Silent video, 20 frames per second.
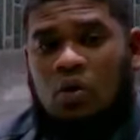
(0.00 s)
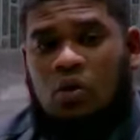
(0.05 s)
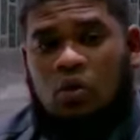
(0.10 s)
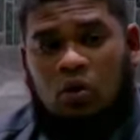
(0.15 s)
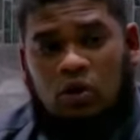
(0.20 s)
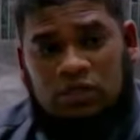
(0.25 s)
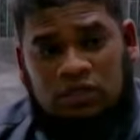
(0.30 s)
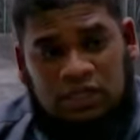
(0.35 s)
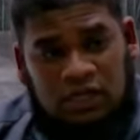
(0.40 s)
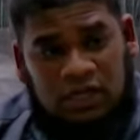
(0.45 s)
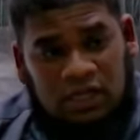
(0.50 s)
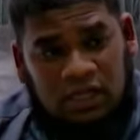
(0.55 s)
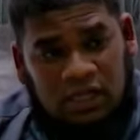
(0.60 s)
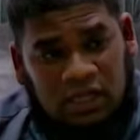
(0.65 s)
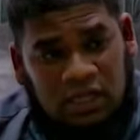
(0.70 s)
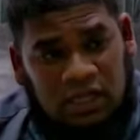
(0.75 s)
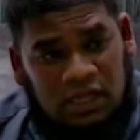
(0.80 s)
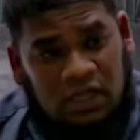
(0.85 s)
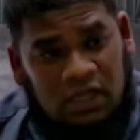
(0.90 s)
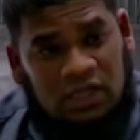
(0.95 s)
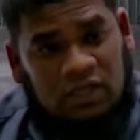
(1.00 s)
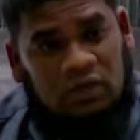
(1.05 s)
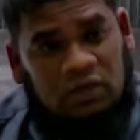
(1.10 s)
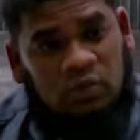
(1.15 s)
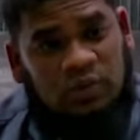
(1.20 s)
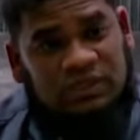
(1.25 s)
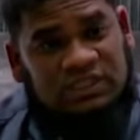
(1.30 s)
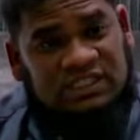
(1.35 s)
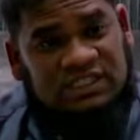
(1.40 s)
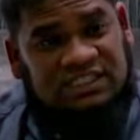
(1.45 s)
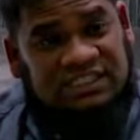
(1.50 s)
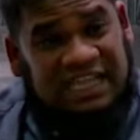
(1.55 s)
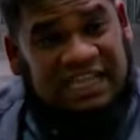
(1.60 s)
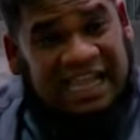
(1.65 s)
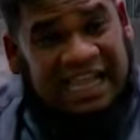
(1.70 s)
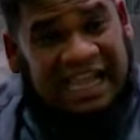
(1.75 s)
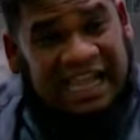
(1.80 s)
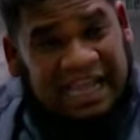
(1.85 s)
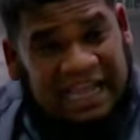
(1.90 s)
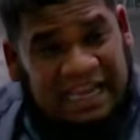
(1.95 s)
Water which
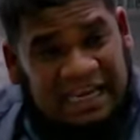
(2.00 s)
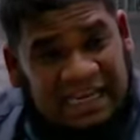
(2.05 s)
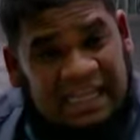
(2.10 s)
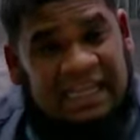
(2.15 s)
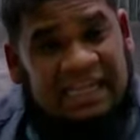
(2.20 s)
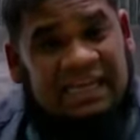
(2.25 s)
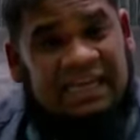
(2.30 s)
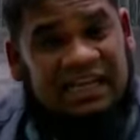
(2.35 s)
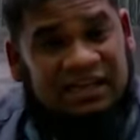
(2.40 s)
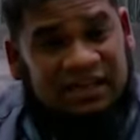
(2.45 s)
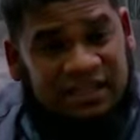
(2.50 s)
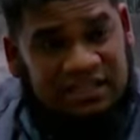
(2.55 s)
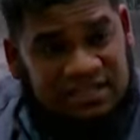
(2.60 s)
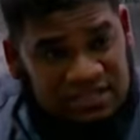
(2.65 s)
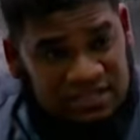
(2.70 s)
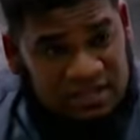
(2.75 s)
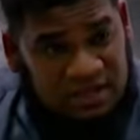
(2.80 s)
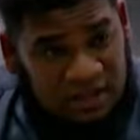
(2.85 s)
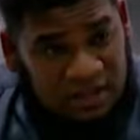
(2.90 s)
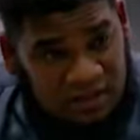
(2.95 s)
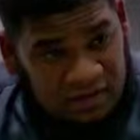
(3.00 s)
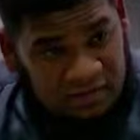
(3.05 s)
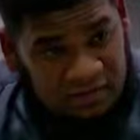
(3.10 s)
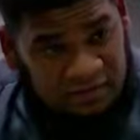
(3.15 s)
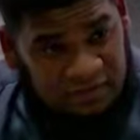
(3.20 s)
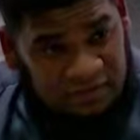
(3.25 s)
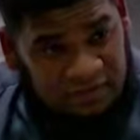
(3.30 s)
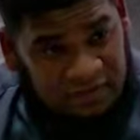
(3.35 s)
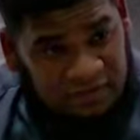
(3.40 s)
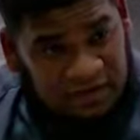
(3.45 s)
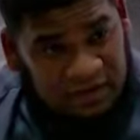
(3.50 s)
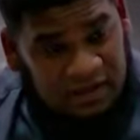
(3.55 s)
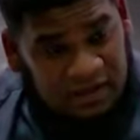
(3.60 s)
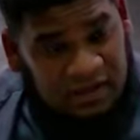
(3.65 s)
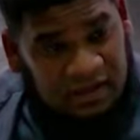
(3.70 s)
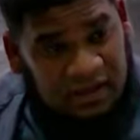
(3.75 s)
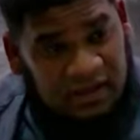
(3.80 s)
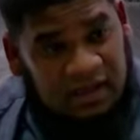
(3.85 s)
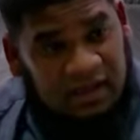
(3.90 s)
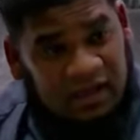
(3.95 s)
is clean in itself
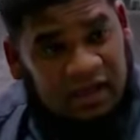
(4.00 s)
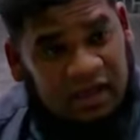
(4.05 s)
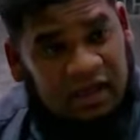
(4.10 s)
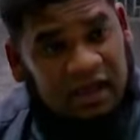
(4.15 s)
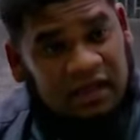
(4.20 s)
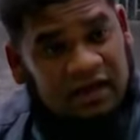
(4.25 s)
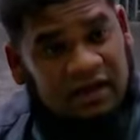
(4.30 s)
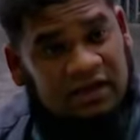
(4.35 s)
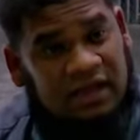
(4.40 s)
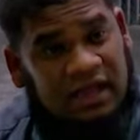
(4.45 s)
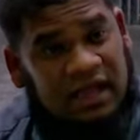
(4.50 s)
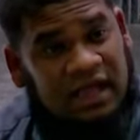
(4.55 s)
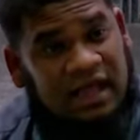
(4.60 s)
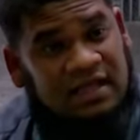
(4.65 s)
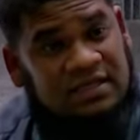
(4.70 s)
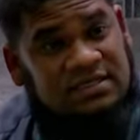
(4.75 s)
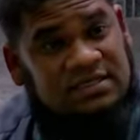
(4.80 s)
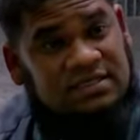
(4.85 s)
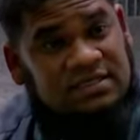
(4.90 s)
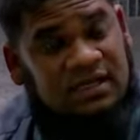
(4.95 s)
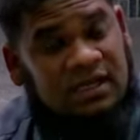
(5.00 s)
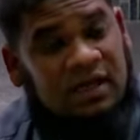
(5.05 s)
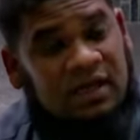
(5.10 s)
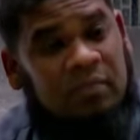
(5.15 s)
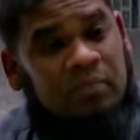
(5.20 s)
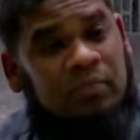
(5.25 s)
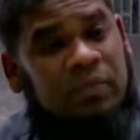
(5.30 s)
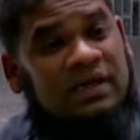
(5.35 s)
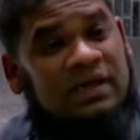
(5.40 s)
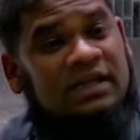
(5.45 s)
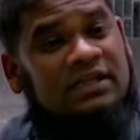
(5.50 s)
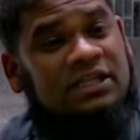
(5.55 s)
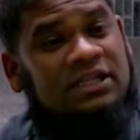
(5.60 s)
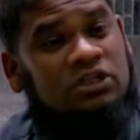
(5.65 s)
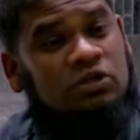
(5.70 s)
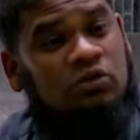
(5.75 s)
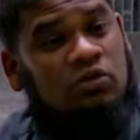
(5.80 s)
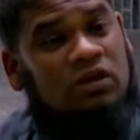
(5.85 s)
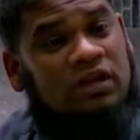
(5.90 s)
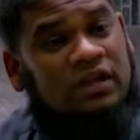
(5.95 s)
and it has the
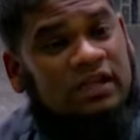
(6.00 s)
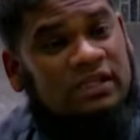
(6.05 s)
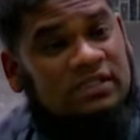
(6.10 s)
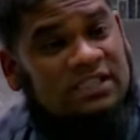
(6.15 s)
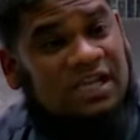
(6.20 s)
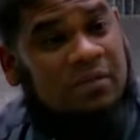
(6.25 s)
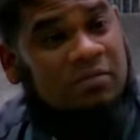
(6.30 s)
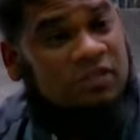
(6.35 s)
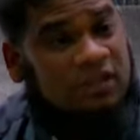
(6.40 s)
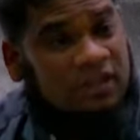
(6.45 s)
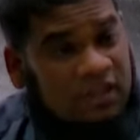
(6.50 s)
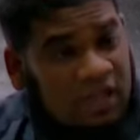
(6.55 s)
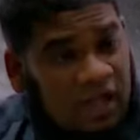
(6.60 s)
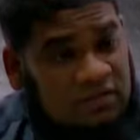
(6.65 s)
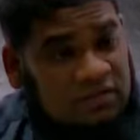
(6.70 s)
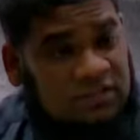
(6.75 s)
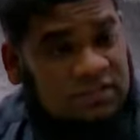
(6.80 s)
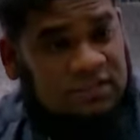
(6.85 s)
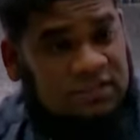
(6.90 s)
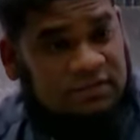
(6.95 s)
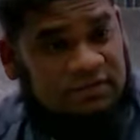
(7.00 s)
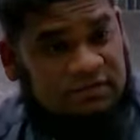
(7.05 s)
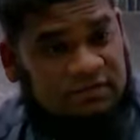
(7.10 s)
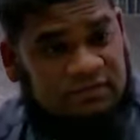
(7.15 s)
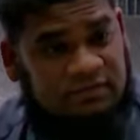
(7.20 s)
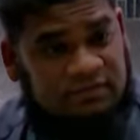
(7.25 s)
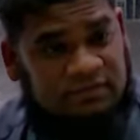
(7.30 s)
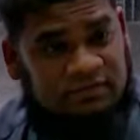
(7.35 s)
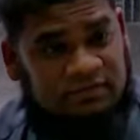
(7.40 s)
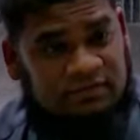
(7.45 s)
ability to clean something else.